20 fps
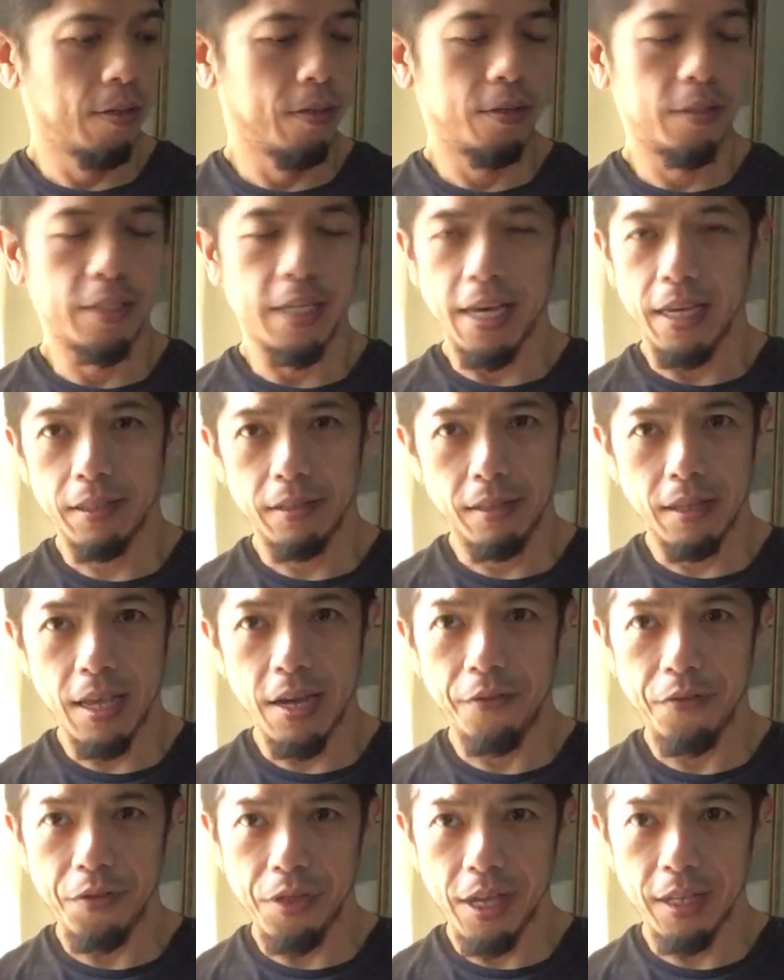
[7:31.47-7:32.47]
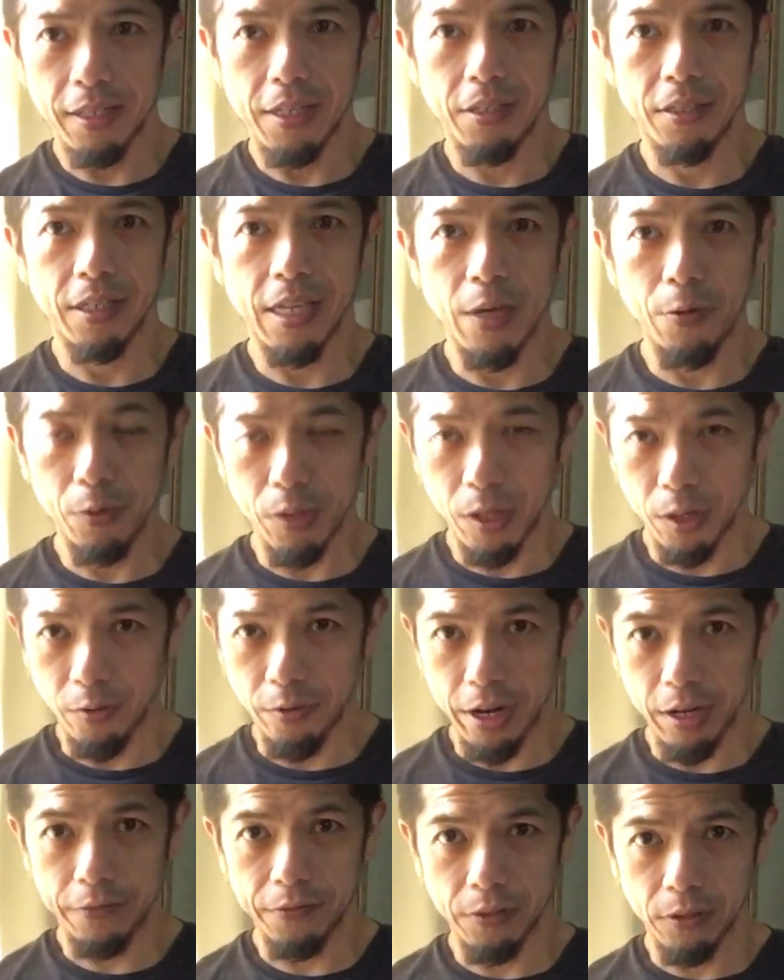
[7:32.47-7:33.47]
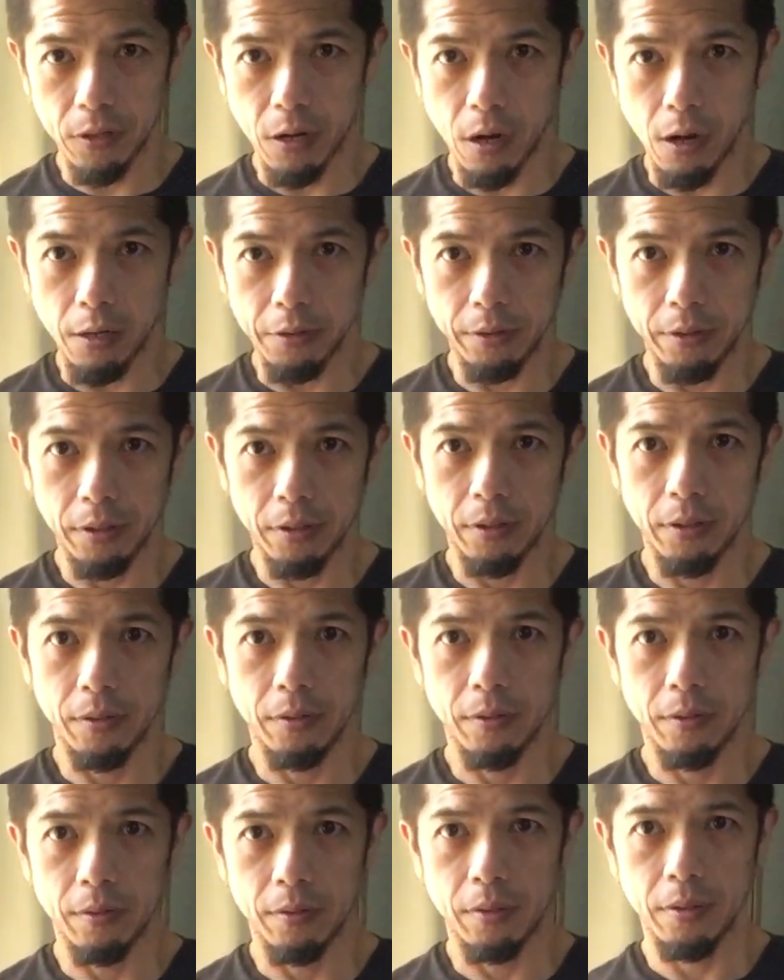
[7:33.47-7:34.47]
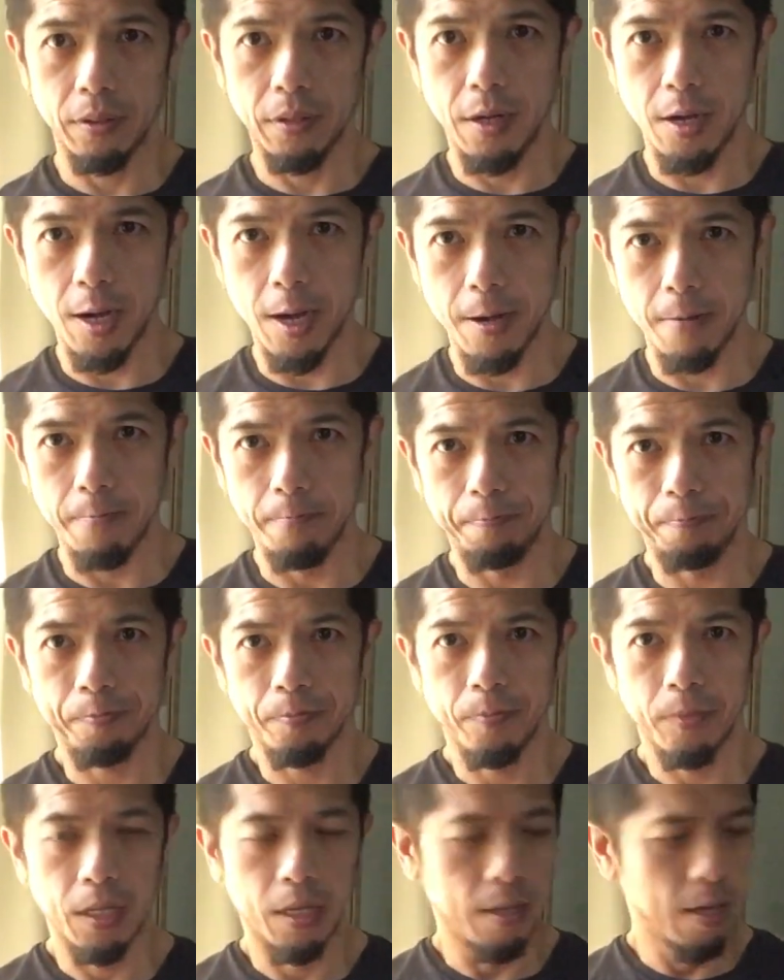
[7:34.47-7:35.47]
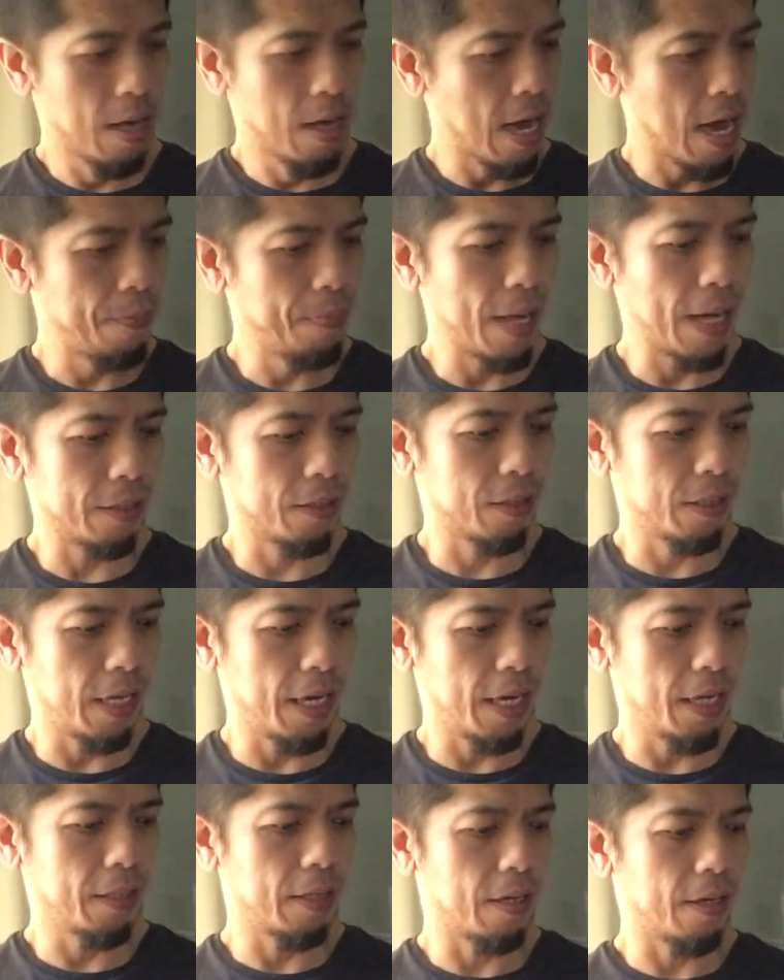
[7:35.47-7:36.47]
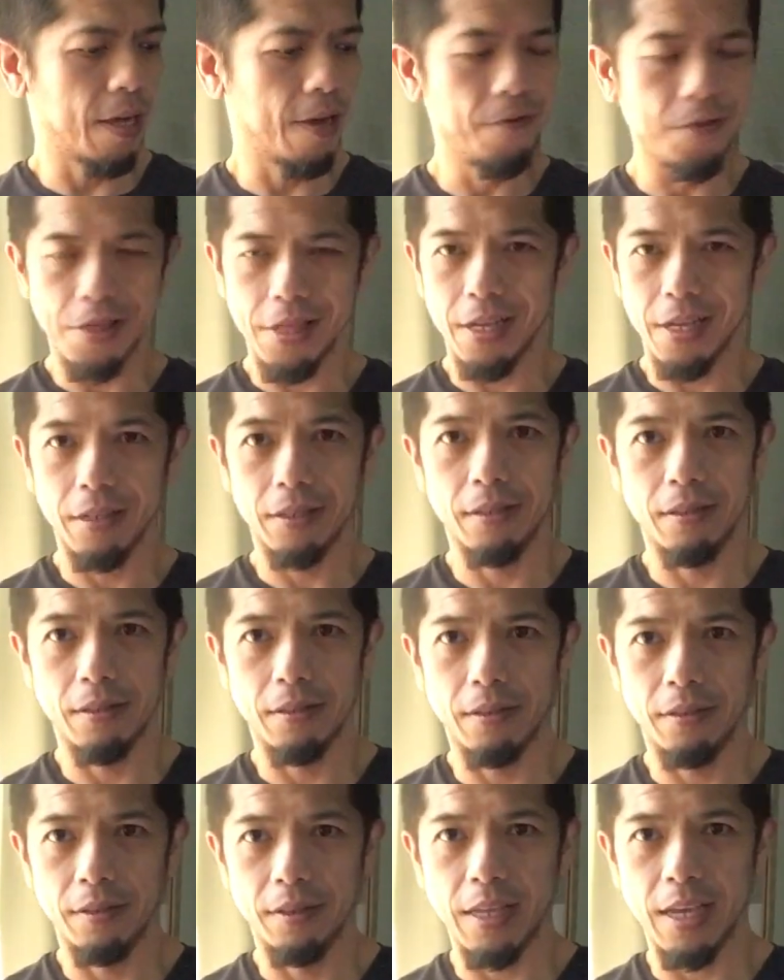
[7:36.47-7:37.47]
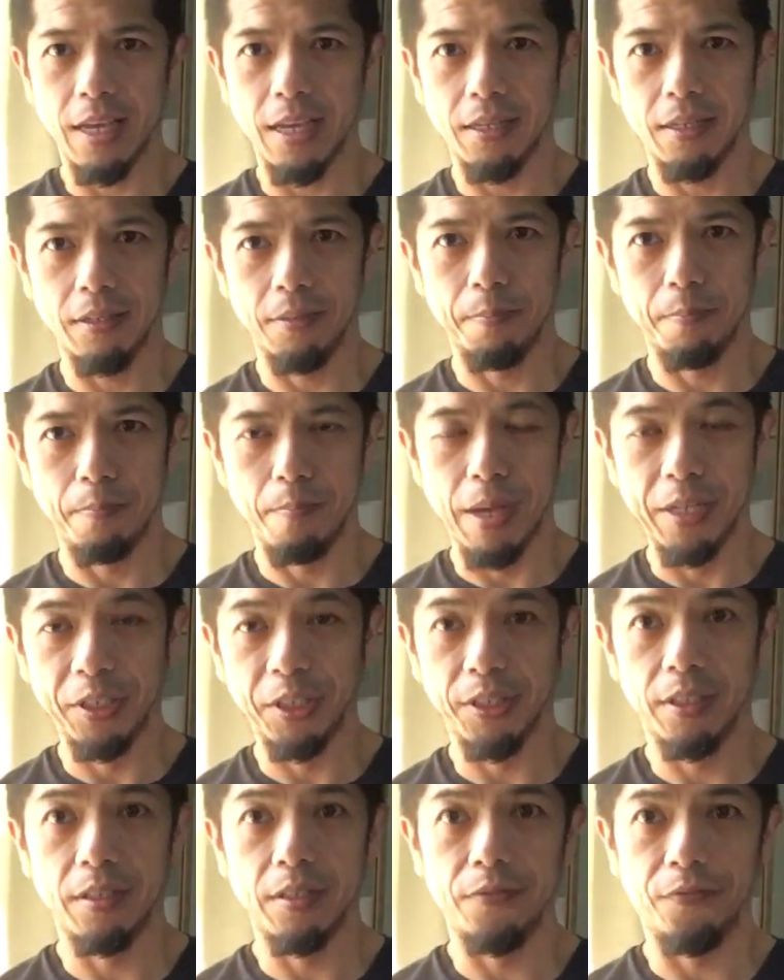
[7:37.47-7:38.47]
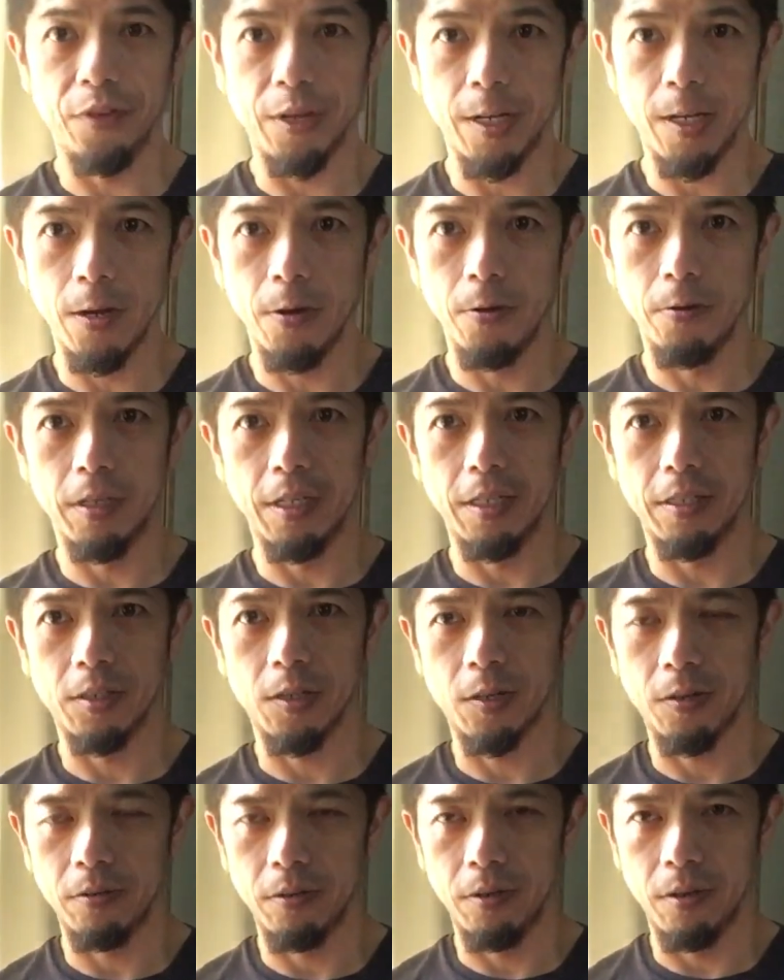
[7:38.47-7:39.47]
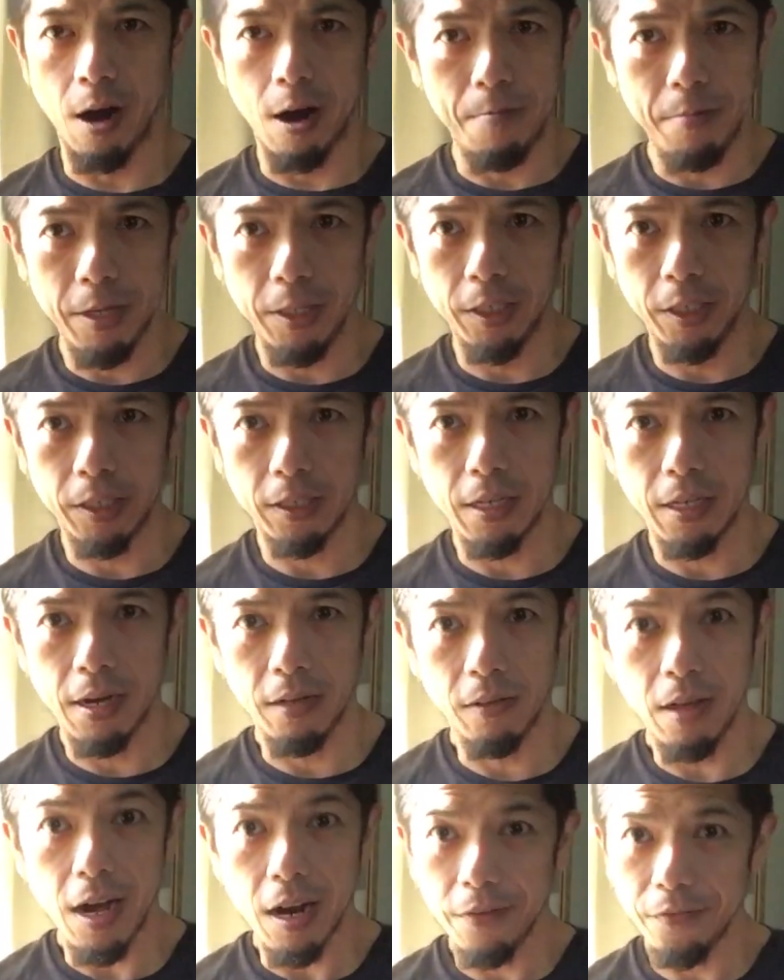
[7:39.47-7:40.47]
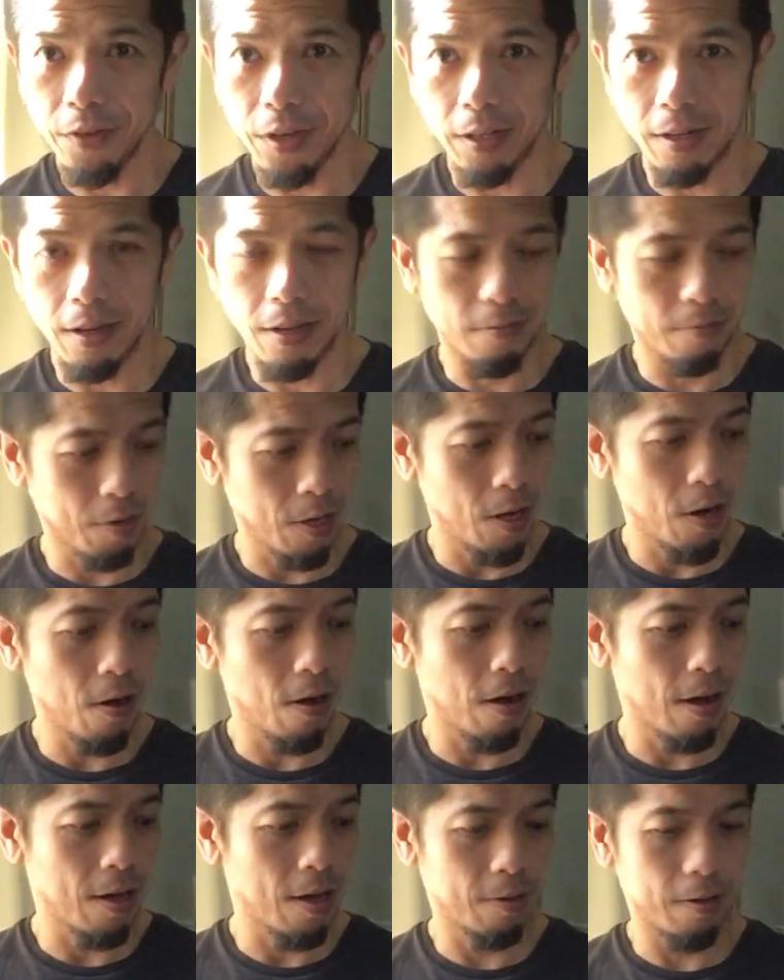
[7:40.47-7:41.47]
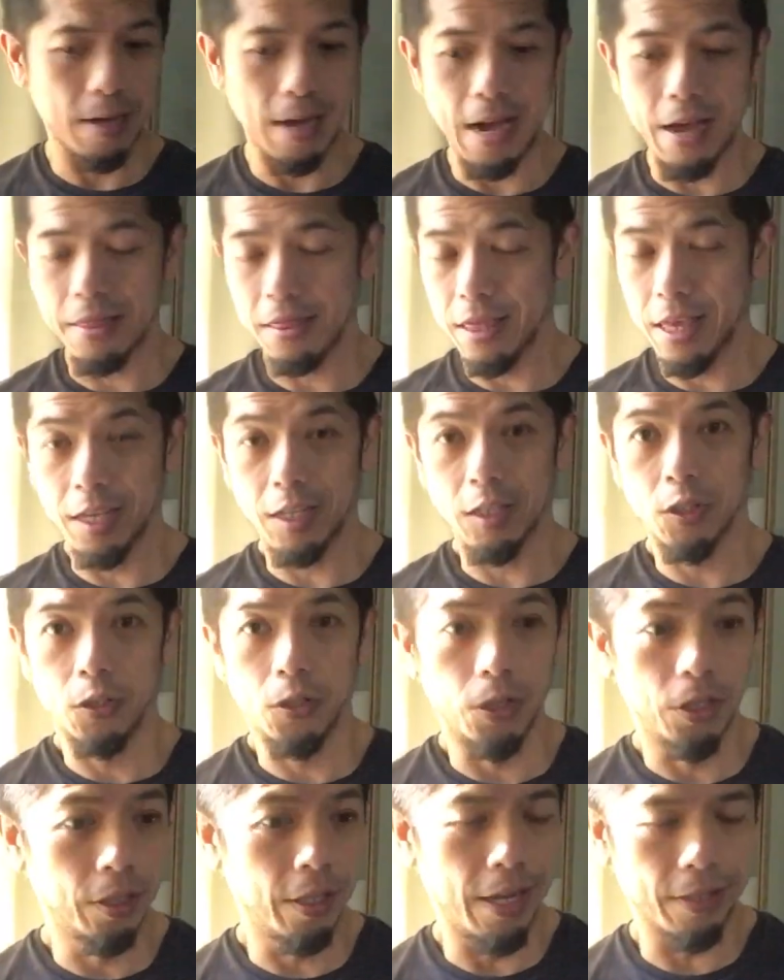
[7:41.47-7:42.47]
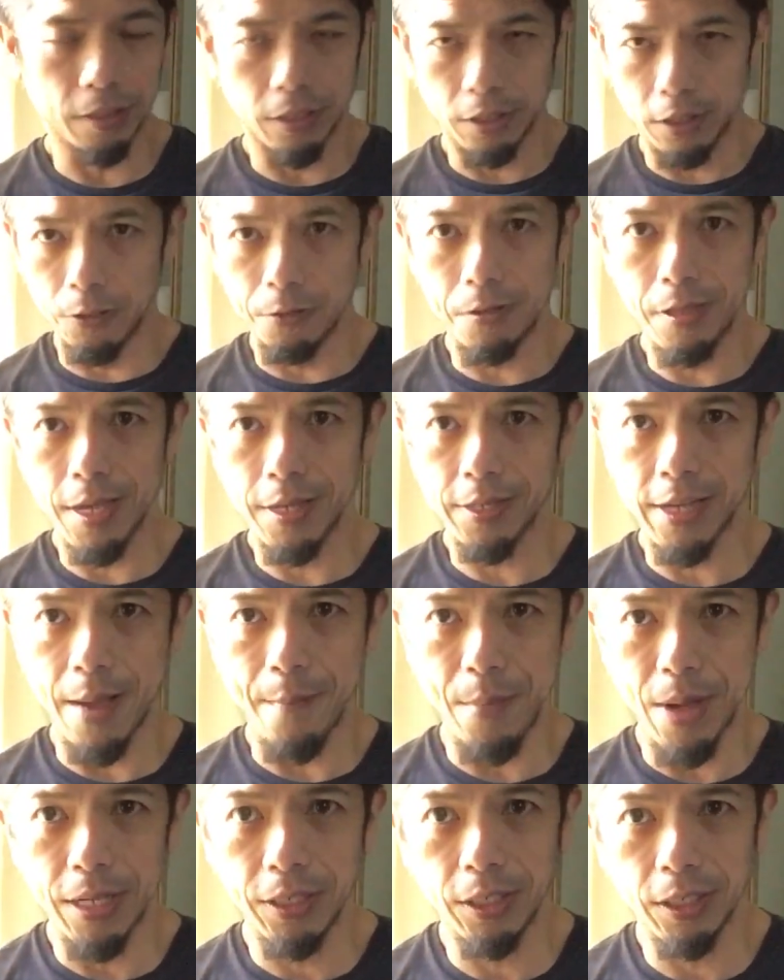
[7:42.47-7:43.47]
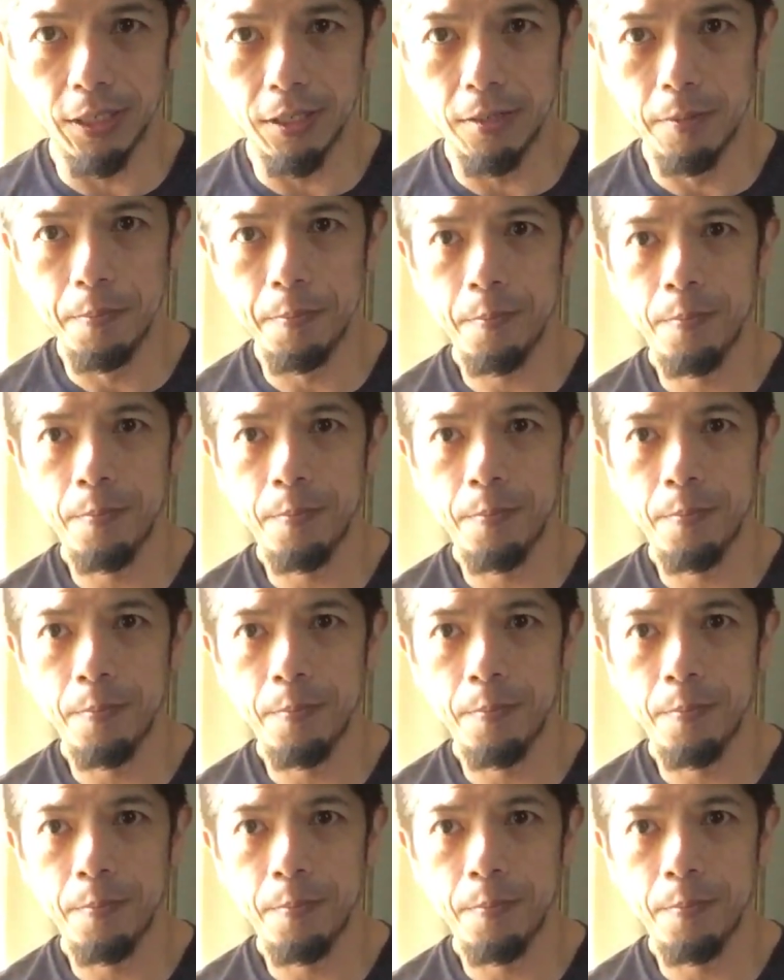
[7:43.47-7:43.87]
take everything they say with a grain of salt um, i'm not saying that everything they mentioned in this video is garbage a lot of it you know i think is good like the two things i mentioned